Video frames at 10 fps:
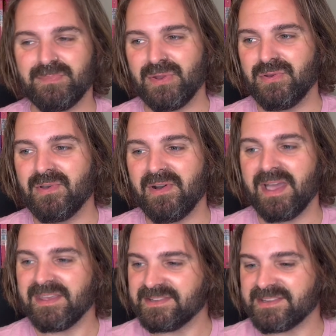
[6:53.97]
but not
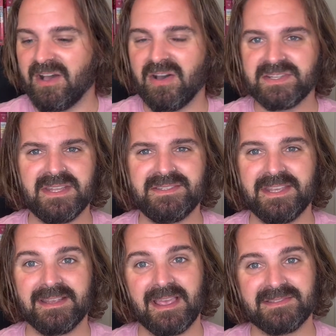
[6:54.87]
as
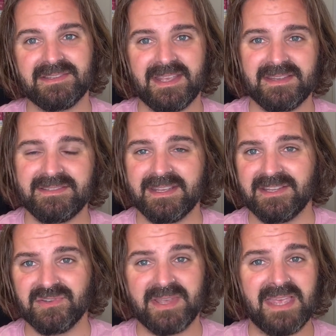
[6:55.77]
hard-hitting, as I say, as
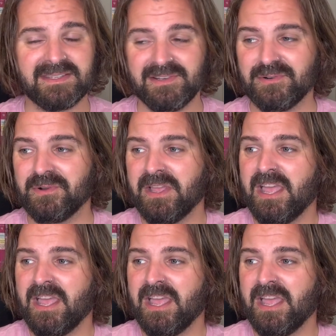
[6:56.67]
Dickens or Gaskell,